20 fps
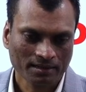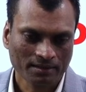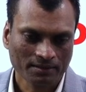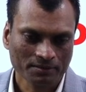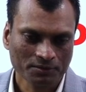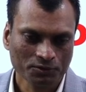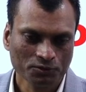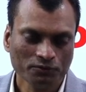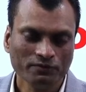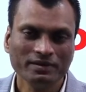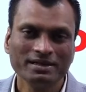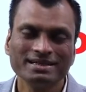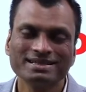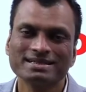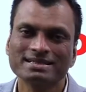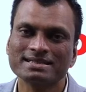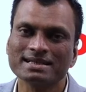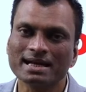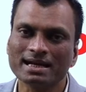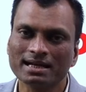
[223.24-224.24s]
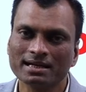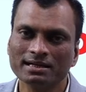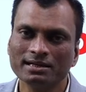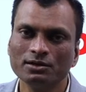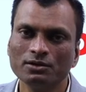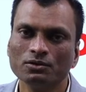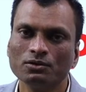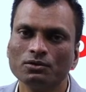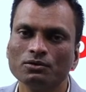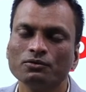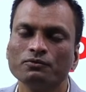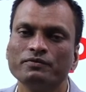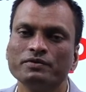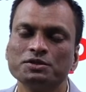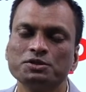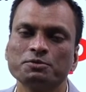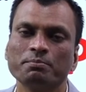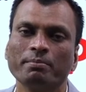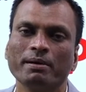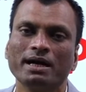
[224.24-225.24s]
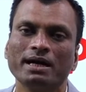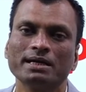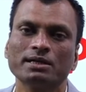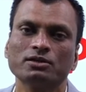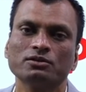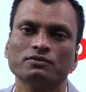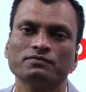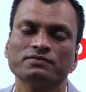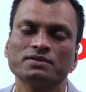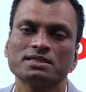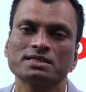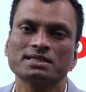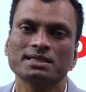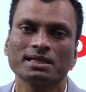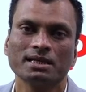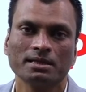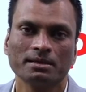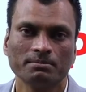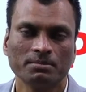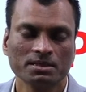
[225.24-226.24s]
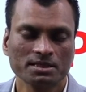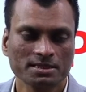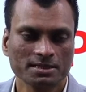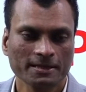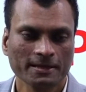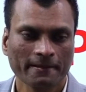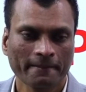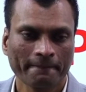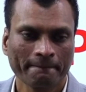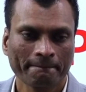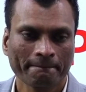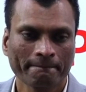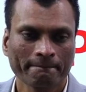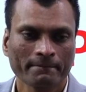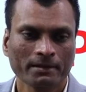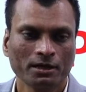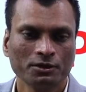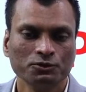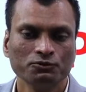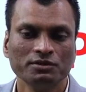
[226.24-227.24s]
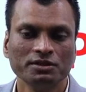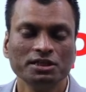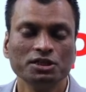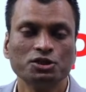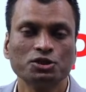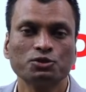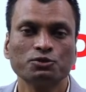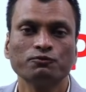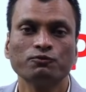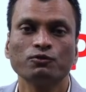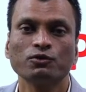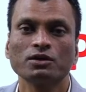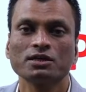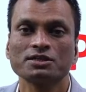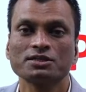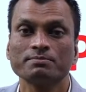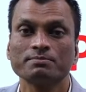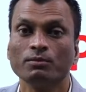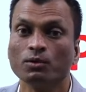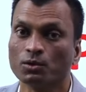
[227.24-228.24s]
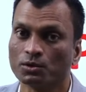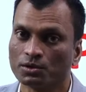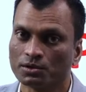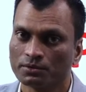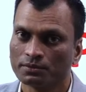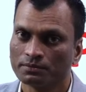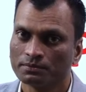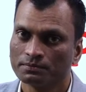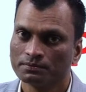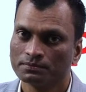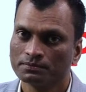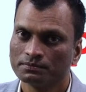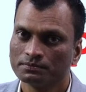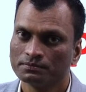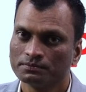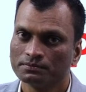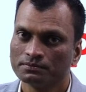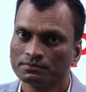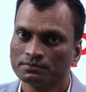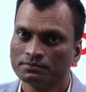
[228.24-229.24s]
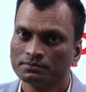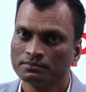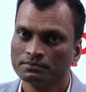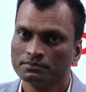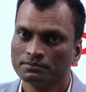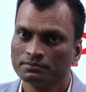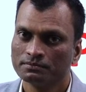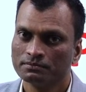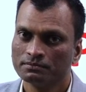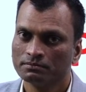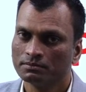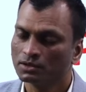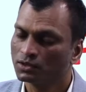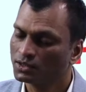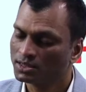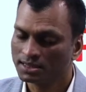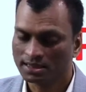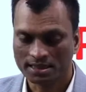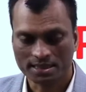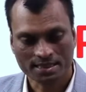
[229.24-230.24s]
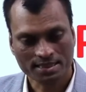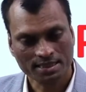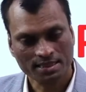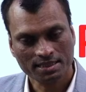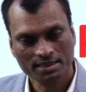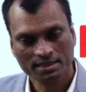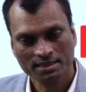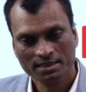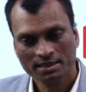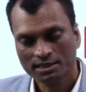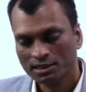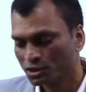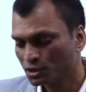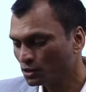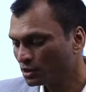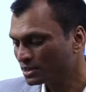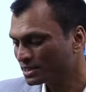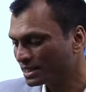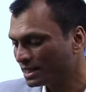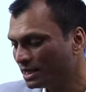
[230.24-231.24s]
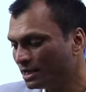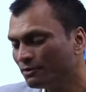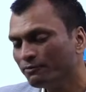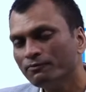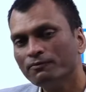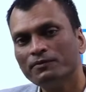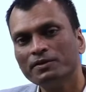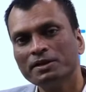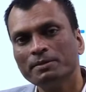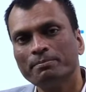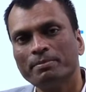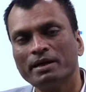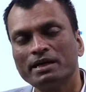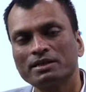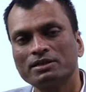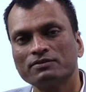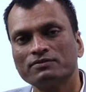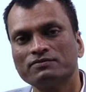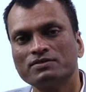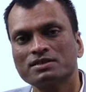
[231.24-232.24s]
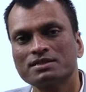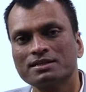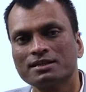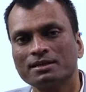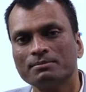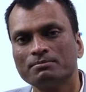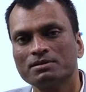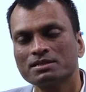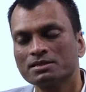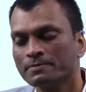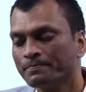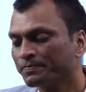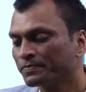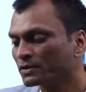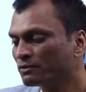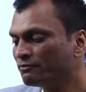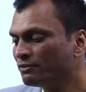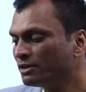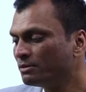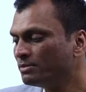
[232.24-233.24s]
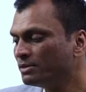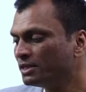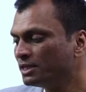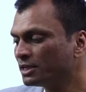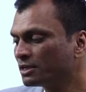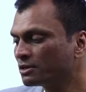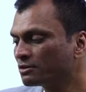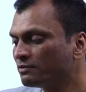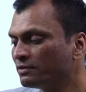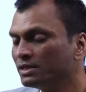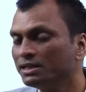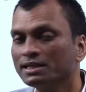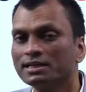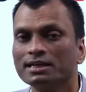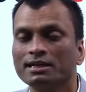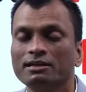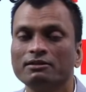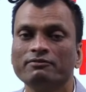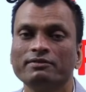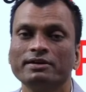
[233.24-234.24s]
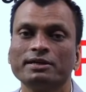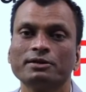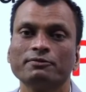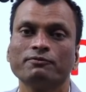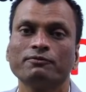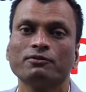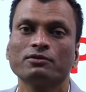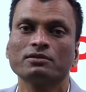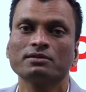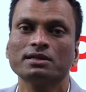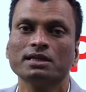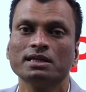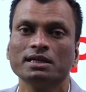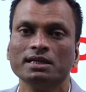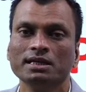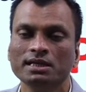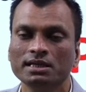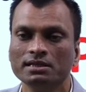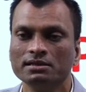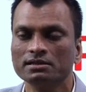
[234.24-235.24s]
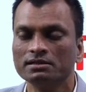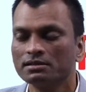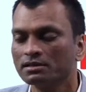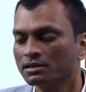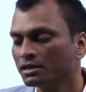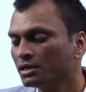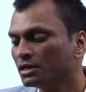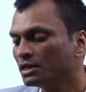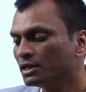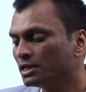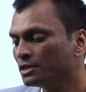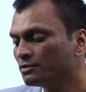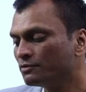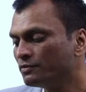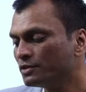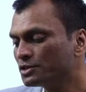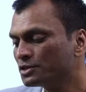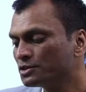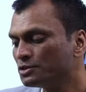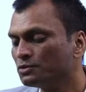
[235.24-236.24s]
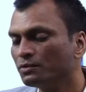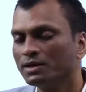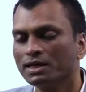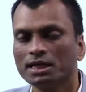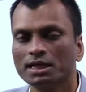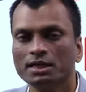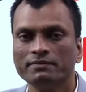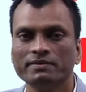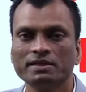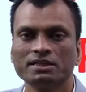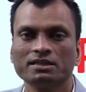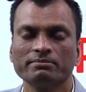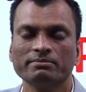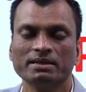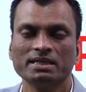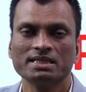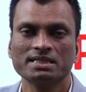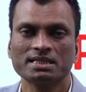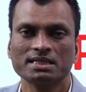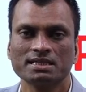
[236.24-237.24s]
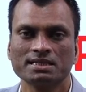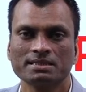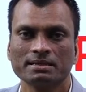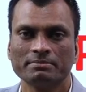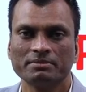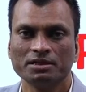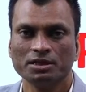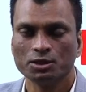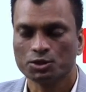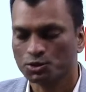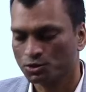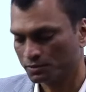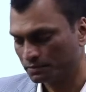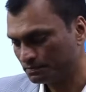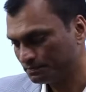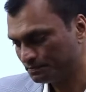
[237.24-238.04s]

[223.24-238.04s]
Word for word: you will exactly know which part of the syllabus you need to focus more, because as I said, not every part of the syllabus will be equally relevant for the year in which you are giving the mains examination.